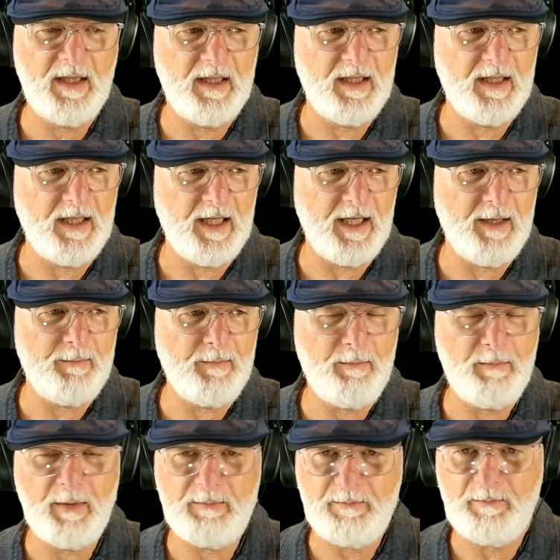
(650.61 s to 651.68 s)

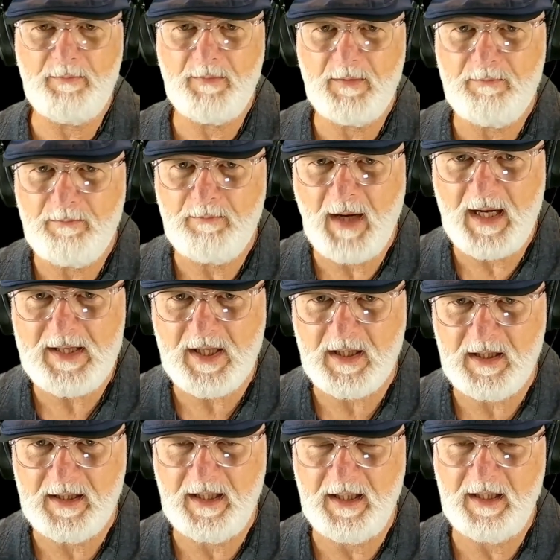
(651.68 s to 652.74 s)
but
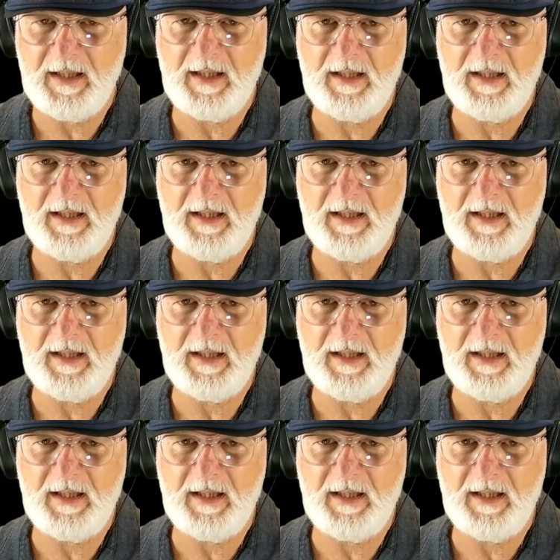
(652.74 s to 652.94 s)
basically